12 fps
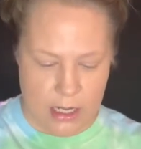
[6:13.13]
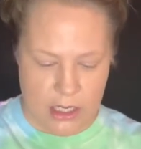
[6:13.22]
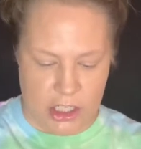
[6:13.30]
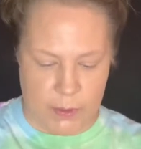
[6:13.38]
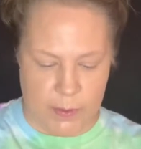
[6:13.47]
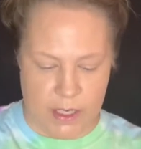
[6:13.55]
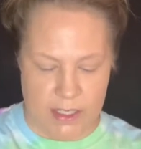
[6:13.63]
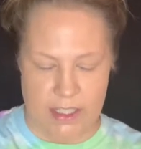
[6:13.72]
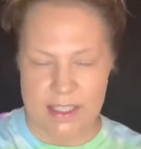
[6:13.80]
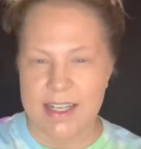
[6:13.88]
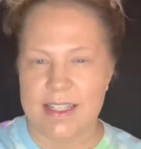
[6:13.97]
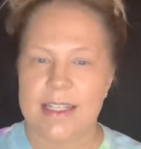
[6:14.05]
just because it
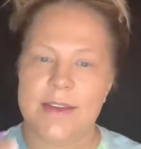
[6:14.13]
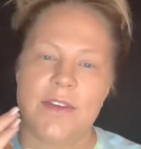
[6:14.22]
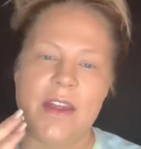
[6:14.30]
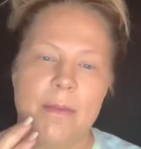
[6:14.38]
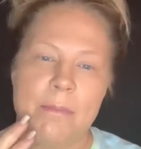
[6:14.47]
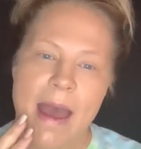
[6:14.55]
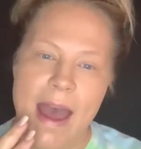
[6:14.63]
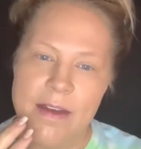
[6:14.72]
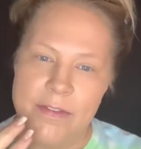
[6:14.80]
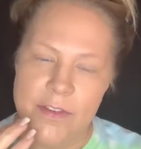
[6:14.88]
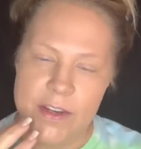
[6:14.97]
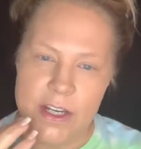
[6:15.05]
doesn't give you that
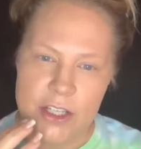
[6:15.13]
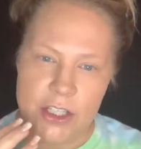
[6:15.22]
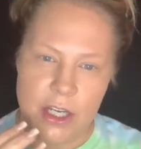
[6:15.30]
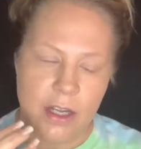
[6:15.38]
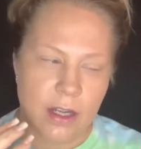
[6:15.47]
matte finish,